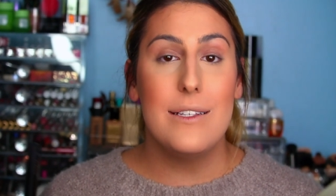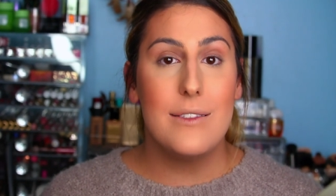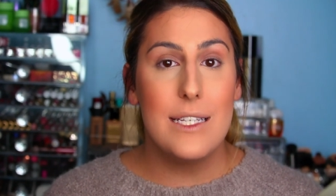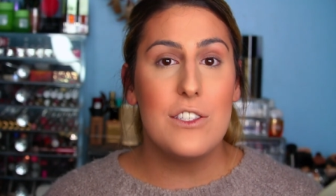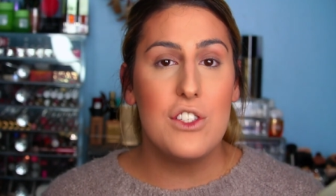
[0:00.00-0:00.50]
A
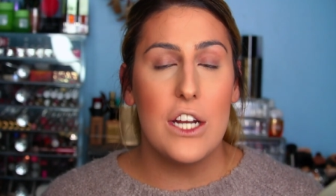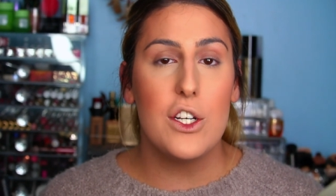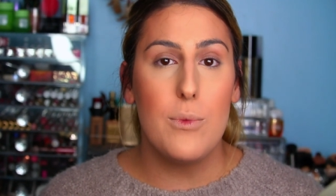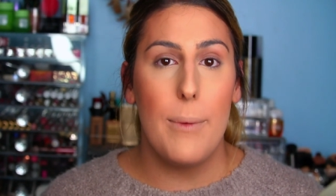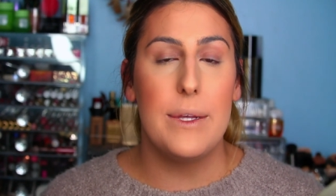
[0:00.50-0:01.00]

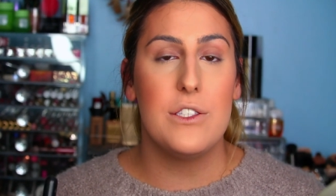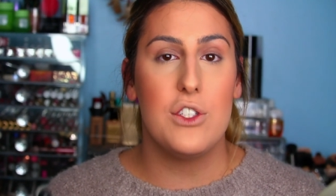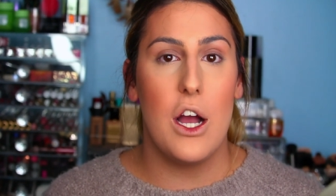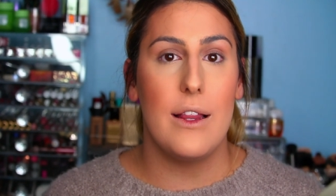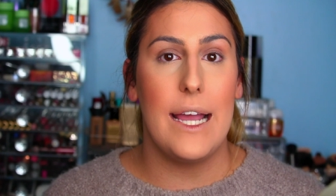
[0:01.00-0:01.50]
cisgender
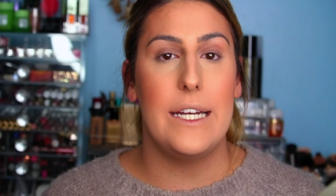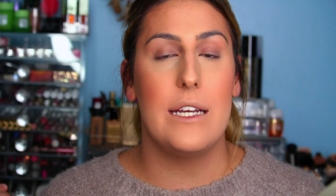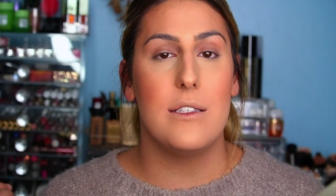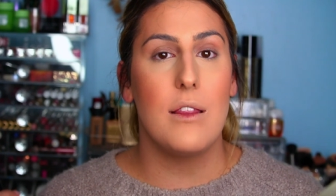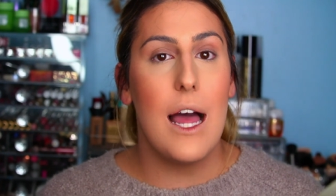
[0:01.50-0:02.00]
woman's
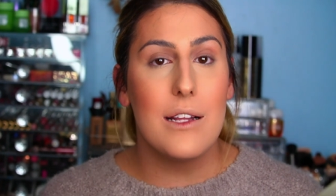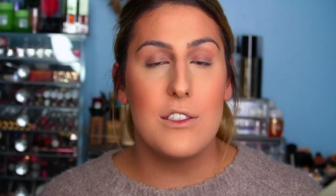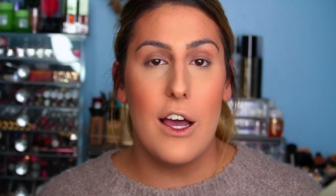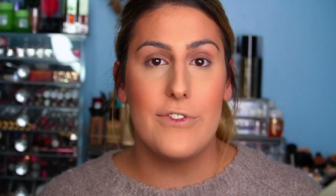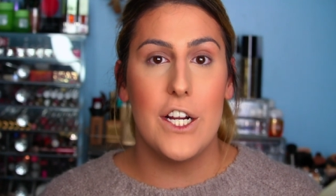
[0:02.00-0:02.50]
jawline is a
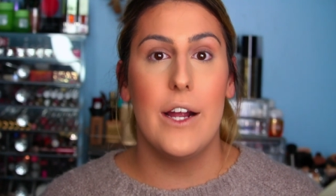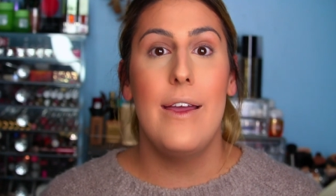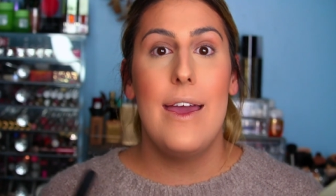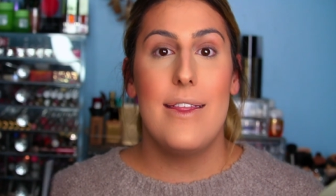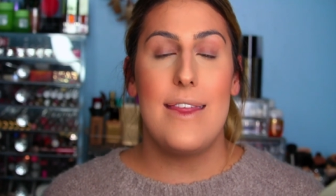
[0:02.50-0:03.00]
lot
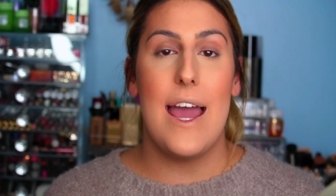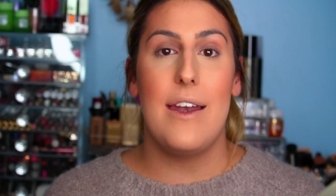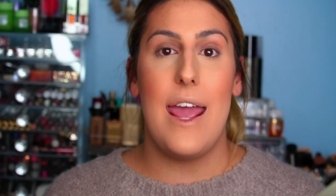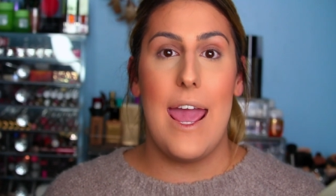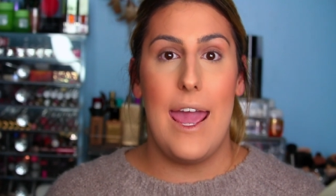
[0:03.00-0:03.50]
softer
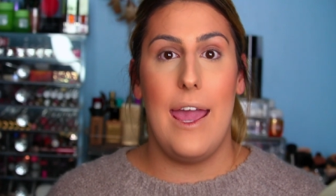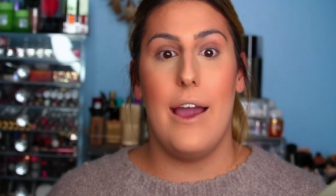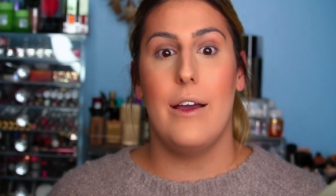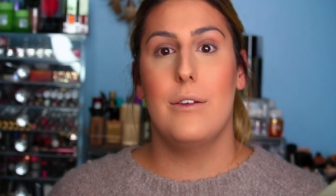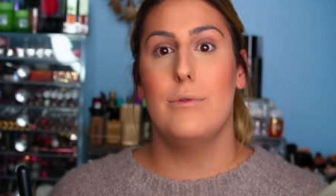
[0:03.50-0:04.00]
than
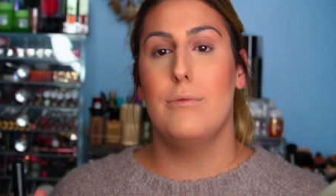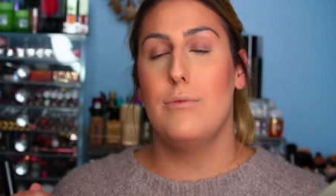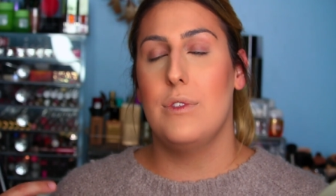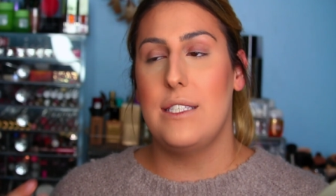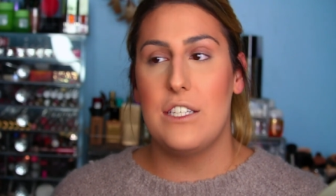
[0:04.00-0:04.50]
a
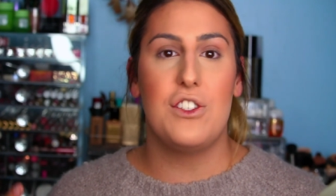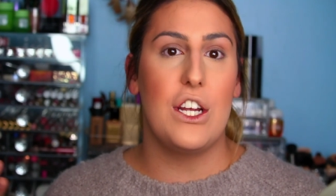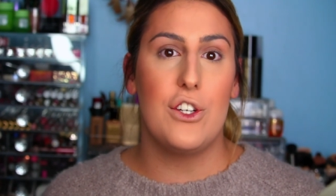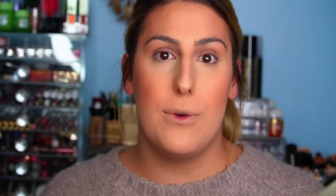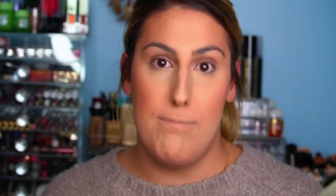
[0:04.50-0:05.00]

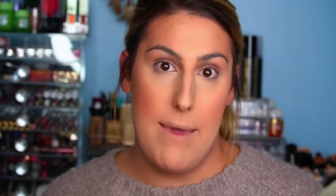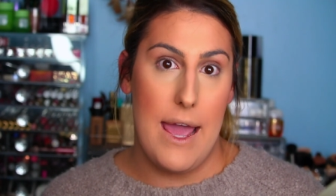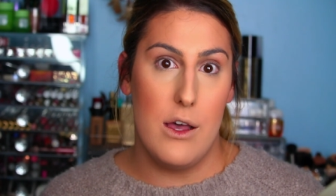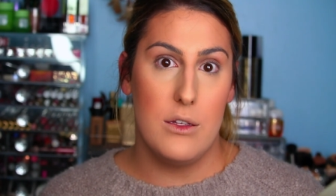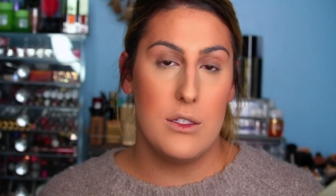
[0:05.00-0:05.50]
cisgender
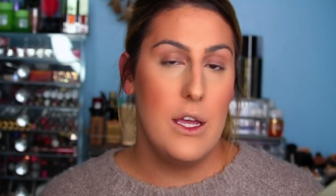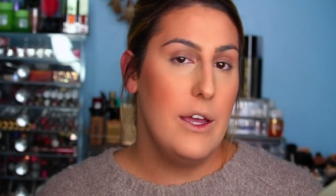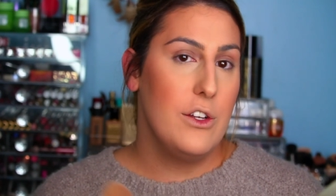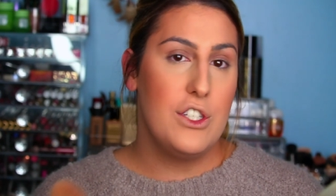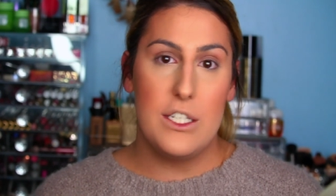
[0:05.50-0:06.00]
male's,
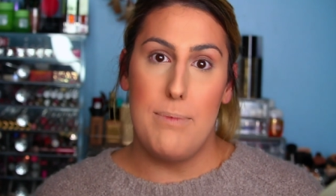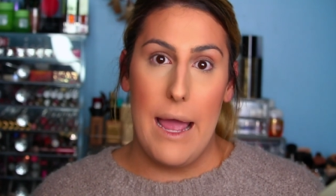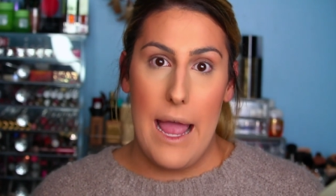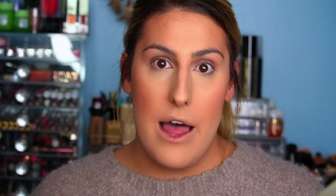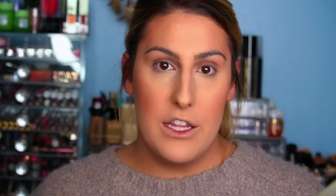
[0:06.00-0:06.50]
just
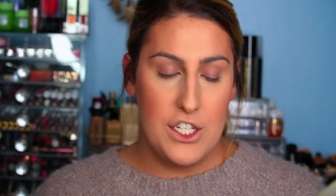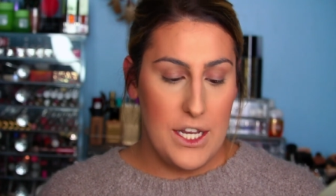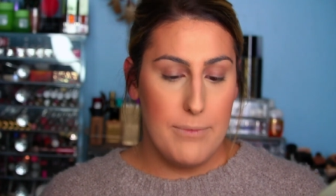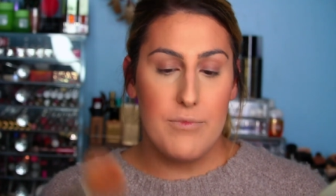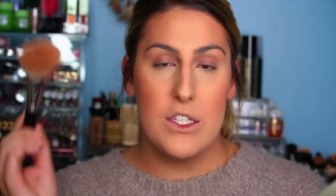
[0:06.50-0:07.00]
biology.